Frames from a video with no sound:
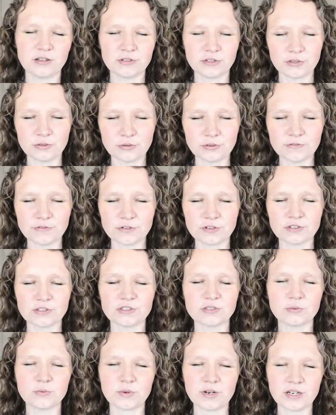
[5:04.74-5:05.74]

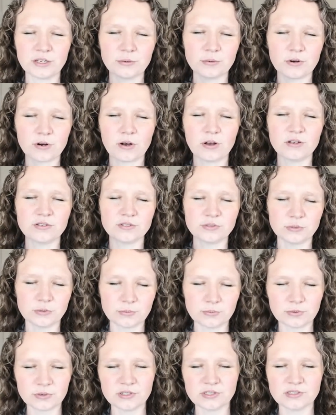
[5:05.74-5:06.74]
universe where you were also
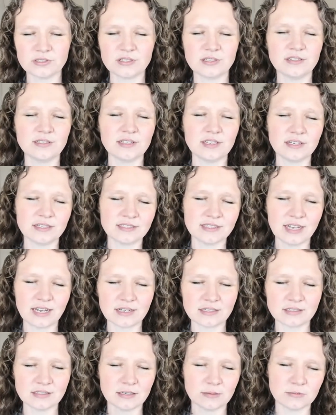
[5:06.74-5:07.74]
imprisoned in the
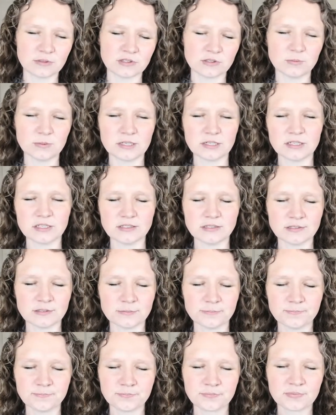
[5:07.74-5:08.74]
exact same experience.
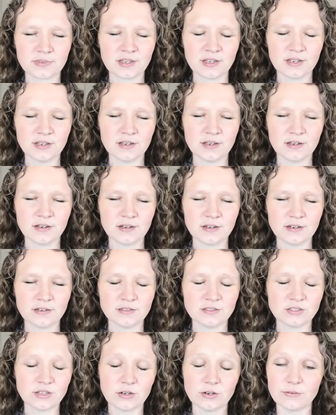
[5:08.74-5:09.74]

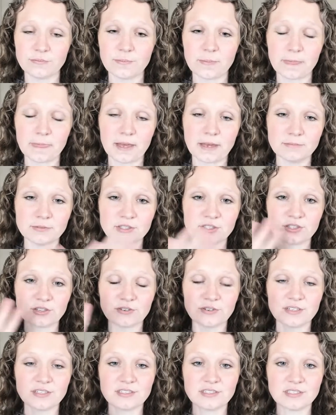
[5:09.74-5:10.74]
So I'm just
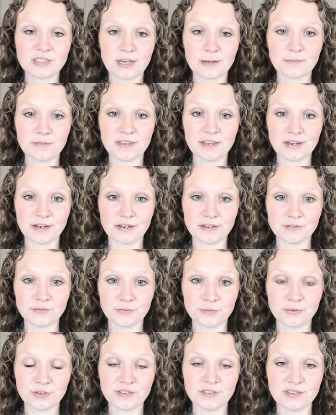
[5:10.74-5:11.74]
going to stop there
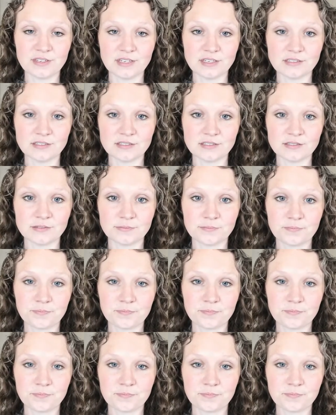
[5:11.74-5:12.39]
with this.